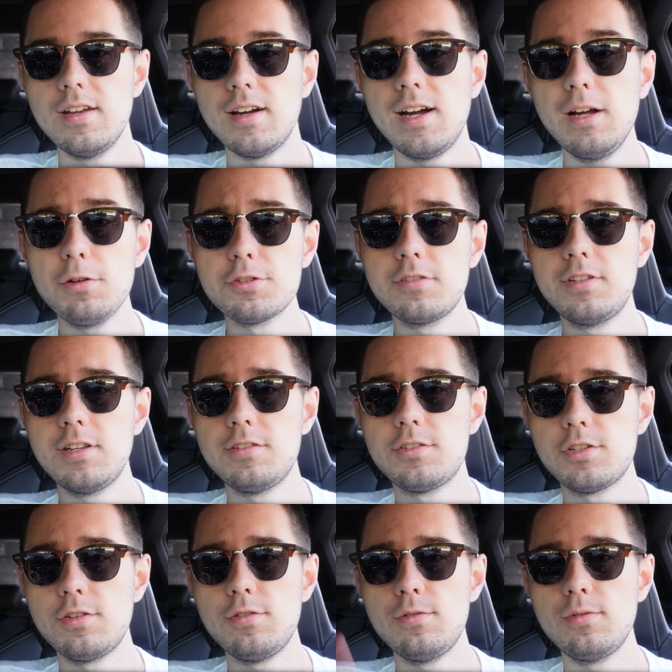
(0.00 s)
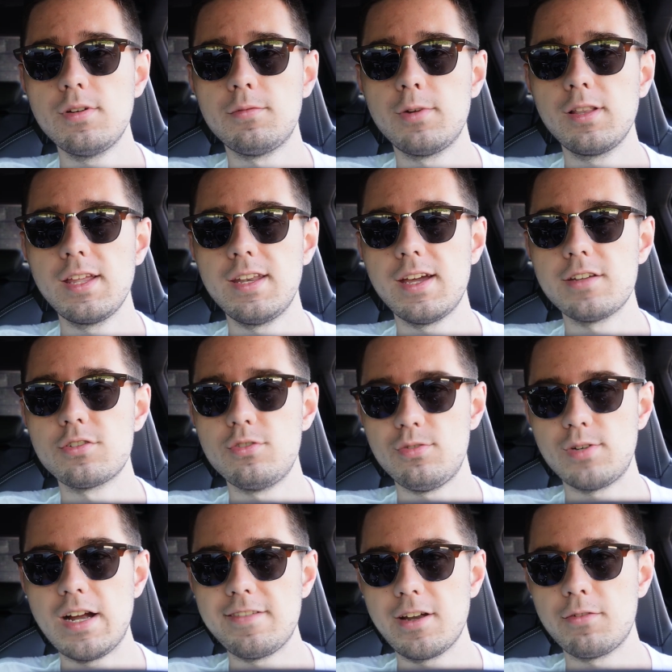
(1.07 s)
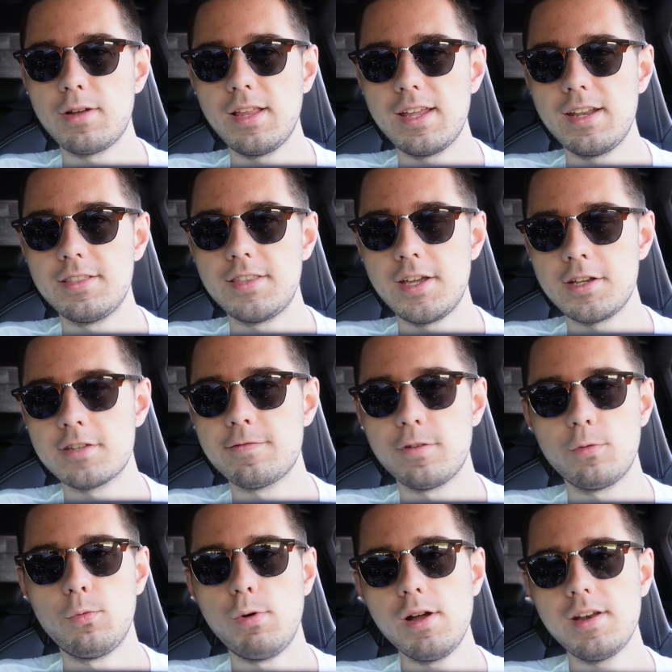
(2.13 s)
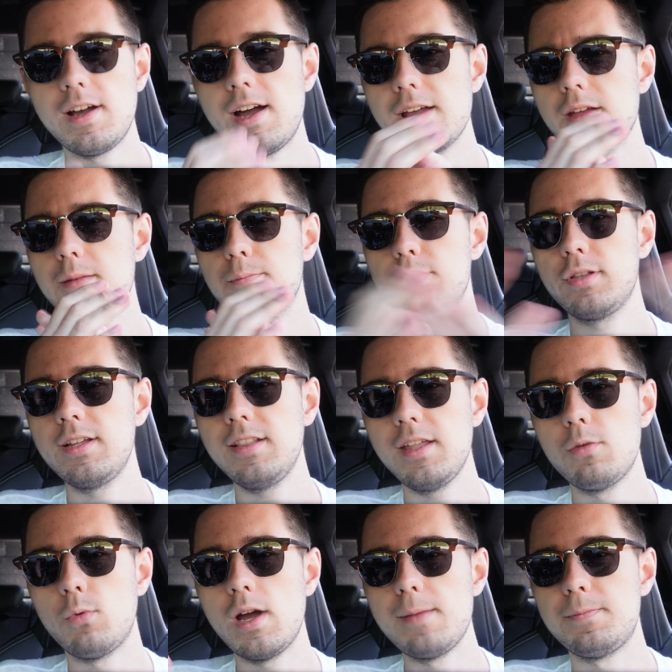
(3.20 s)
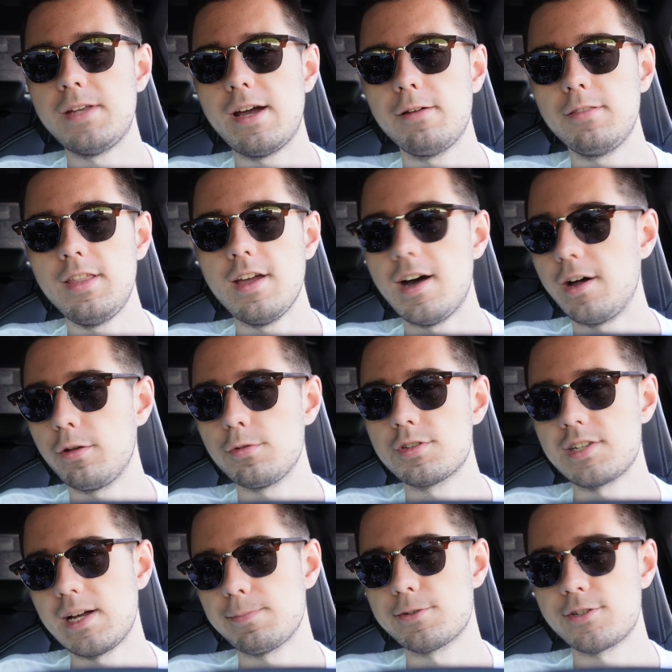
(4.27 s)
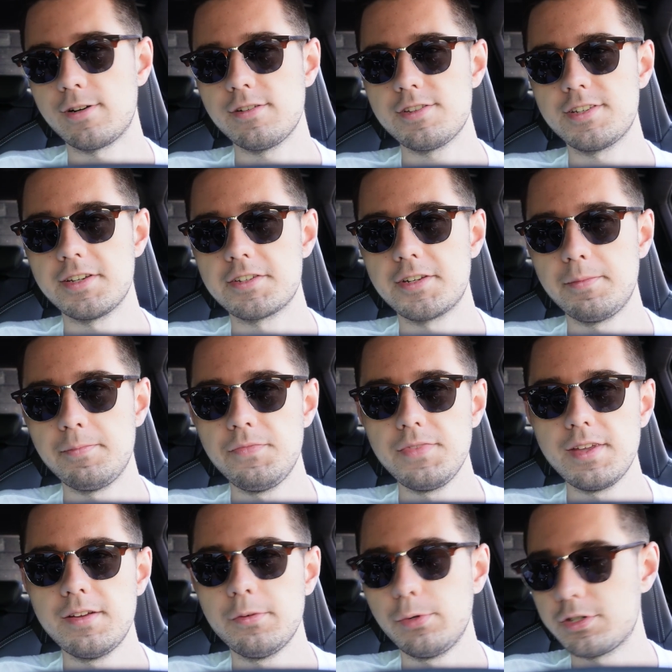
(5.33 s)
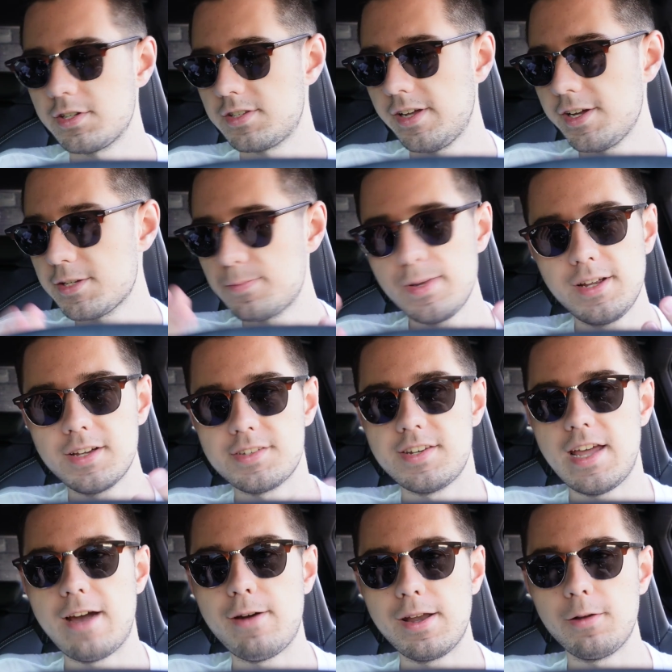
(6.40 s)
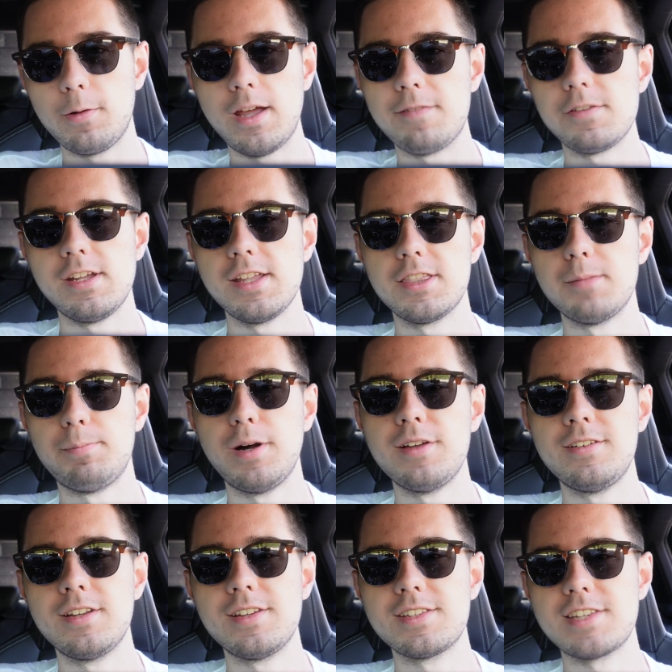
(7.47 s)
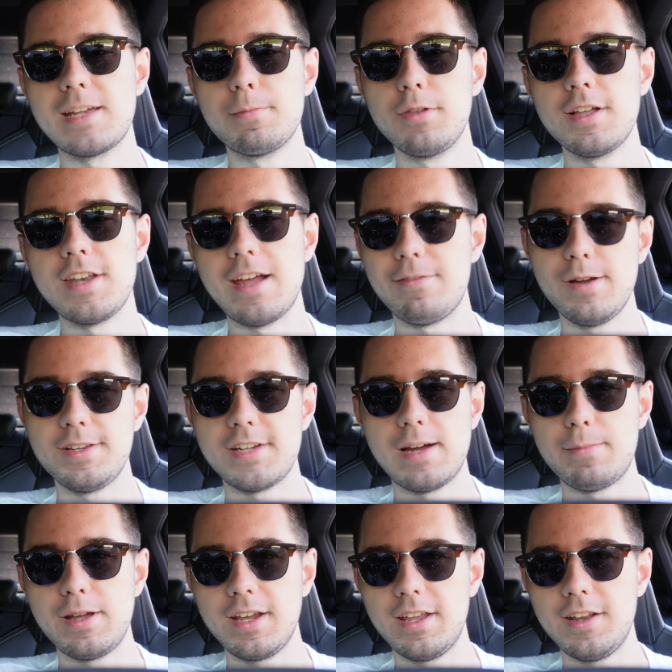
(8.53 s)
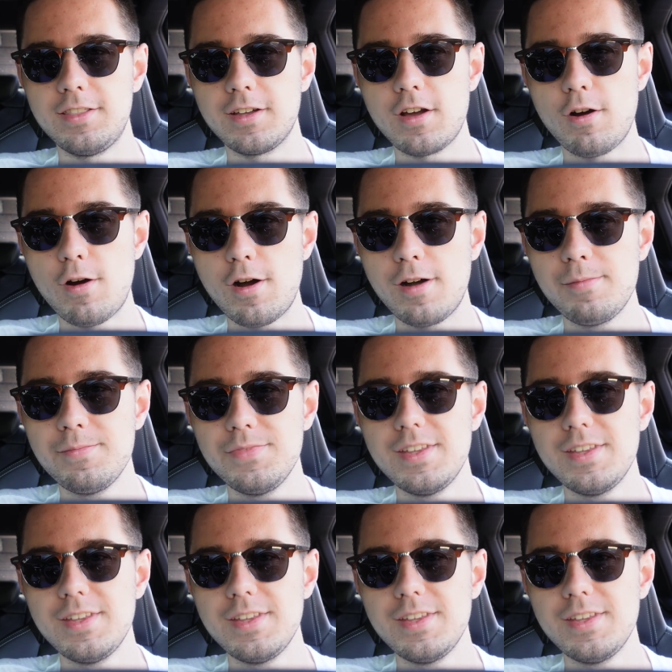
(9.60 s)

I also did two really nice driving related things. For one, I completely wiped out the auto stop start system, which is nice because now I don't have to hit the button to disable it every time I get in the car.